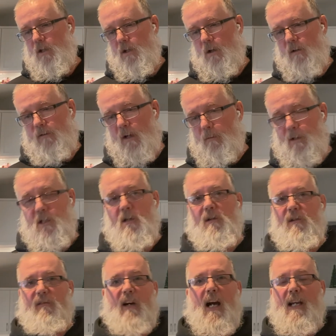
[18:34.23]
So if I was to
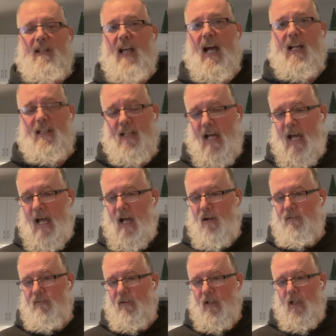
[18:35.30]
divide that in
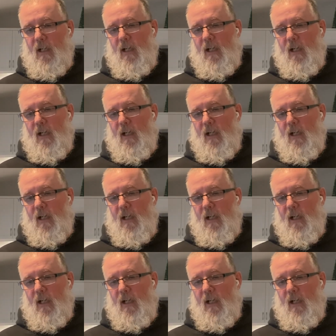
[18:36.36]
half,